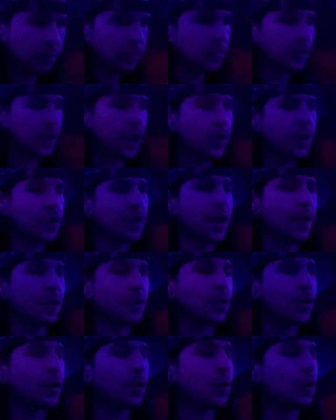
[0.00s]
I always thought it
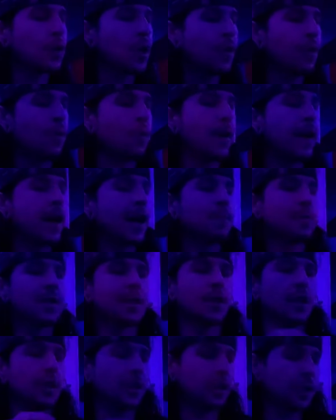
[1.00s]
was cool, all the ramps
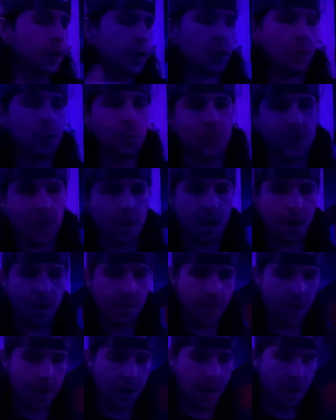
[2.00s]
and the loops and
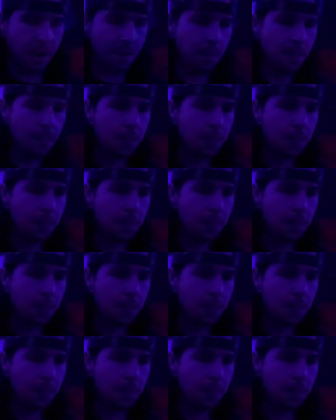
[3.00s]
all the